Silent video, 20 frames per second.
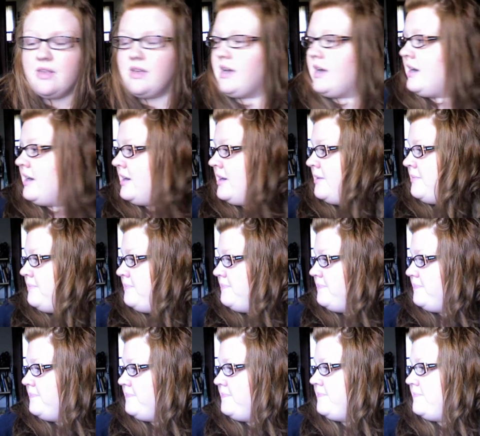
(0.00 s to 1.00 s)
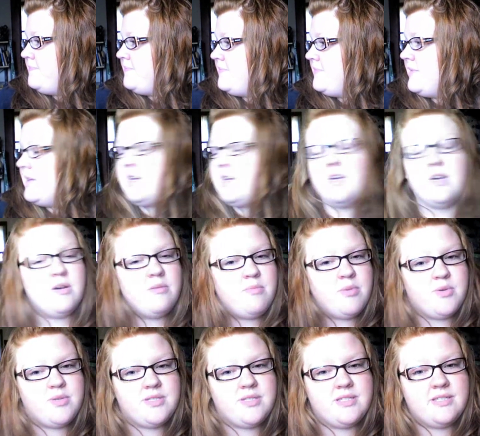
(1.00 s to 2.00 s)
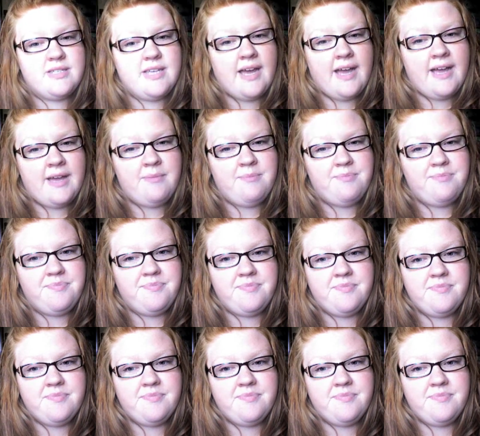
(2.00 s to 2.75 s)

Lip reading: Most of the time,